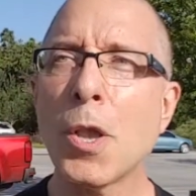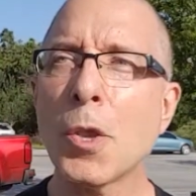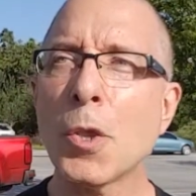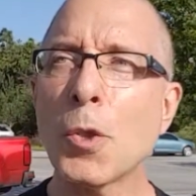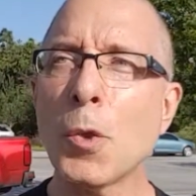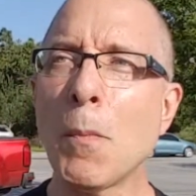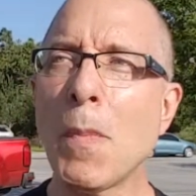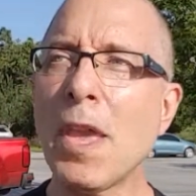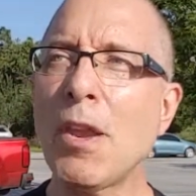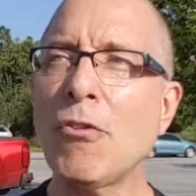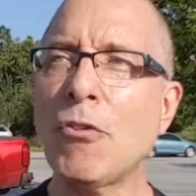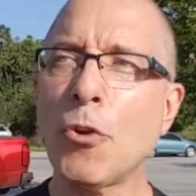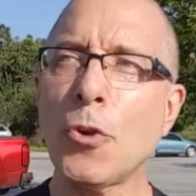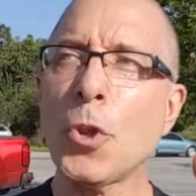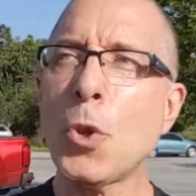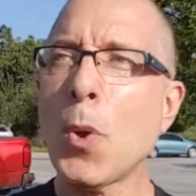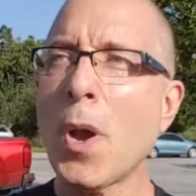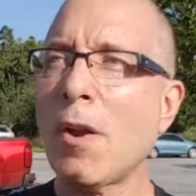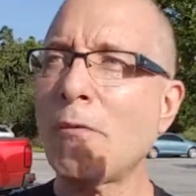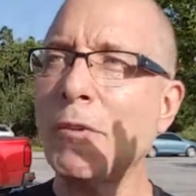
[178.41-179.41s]
You make sure
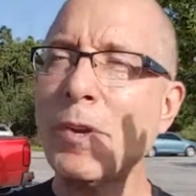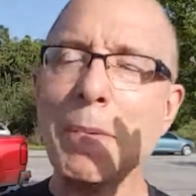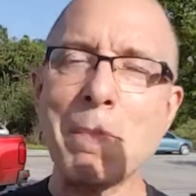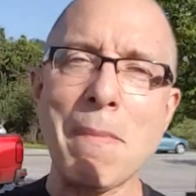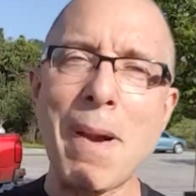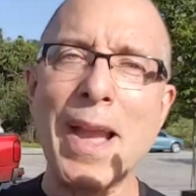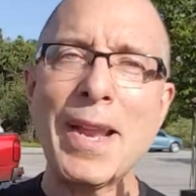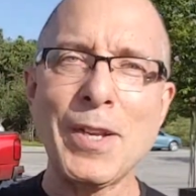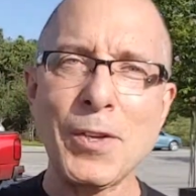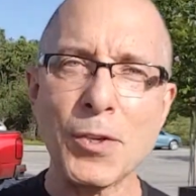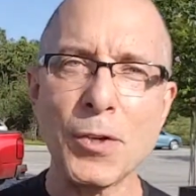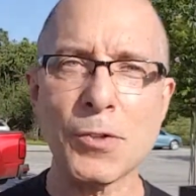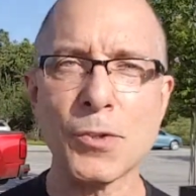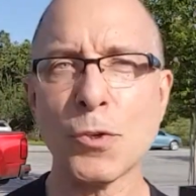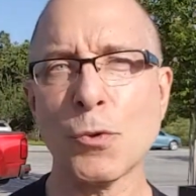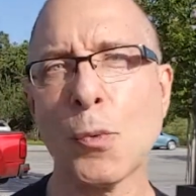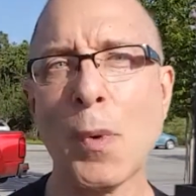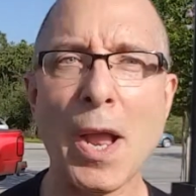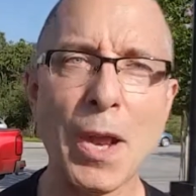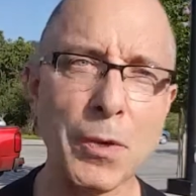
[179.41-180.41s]
you have reminders
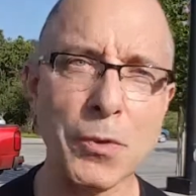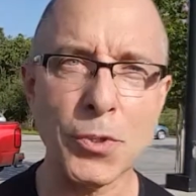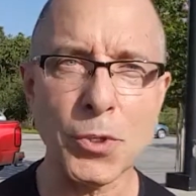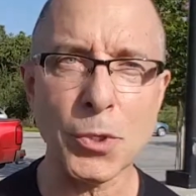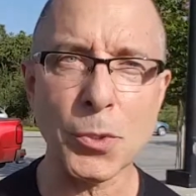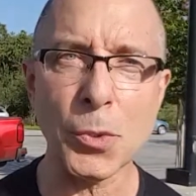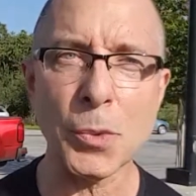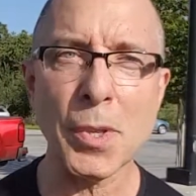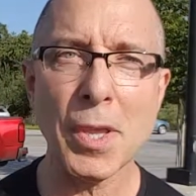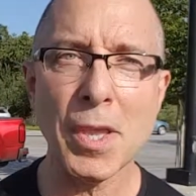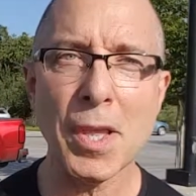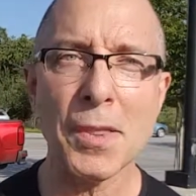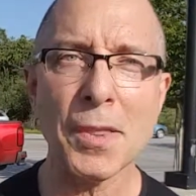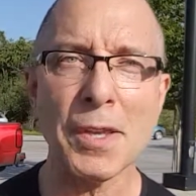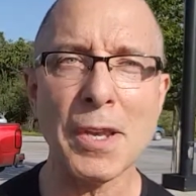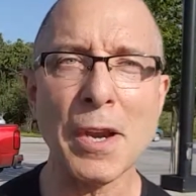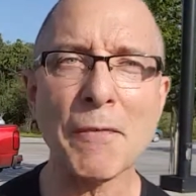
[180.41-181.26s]
around you that